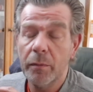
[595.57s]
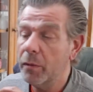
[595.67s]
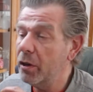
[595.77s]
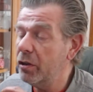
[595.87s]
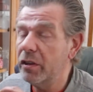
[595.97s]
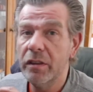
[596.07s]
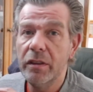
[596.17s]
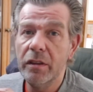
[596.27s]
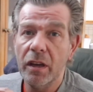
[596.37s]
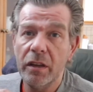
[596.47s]
but
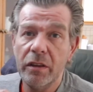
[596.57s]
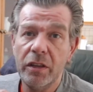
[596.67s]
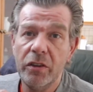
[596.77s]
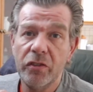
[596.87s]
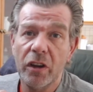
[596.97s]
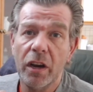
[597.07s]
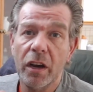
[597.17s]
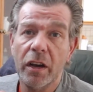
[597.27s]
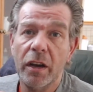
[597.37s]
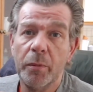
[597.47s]
these
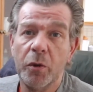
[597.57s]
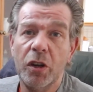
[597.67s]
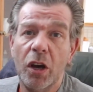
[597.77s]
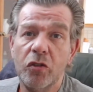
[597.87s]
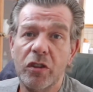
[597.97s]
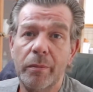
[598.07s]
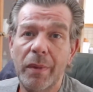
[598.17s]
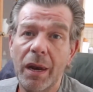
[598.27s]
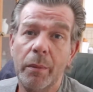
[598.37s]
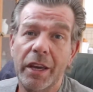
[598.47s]
are pronounced in
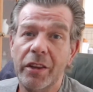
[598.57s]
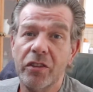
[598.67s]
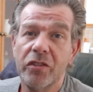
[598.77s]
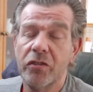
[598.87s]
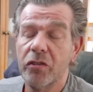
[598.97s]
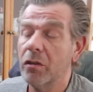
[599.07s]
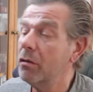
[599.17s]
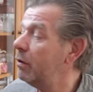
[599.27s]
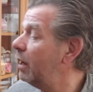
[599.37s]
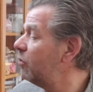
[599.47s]
millimeters,
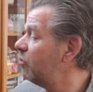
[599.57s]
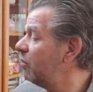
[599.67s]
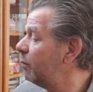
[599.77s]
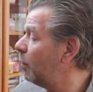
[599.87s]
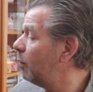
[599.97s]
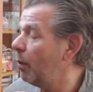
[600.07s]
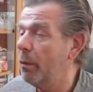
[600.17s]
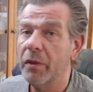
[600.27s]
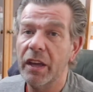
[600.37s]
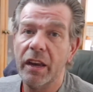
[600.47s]
so that's the
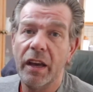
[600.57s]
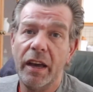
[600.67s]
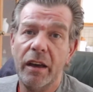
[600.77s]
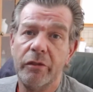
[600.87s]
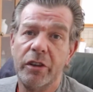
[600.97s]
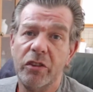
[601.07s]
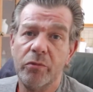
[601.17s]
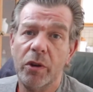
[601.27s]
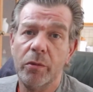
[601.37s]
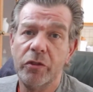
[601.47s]
problem that I have at this
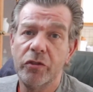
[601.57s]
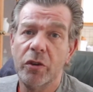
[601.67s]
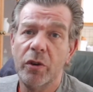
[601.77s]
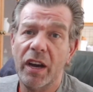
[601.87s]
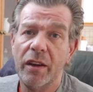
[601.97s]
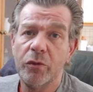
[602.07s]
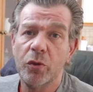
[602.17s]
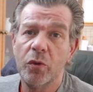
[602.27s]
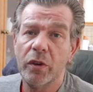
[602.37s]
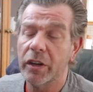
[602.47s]
moment. So I have
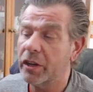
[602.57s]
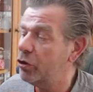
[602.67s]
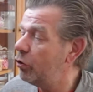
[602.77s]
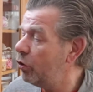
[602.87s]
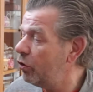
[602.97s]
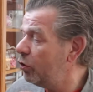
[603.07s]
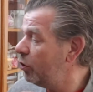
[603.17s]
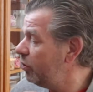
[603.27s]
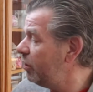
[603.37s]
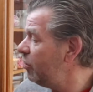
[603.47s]
to
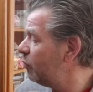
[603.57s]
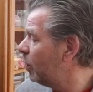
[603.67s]
return these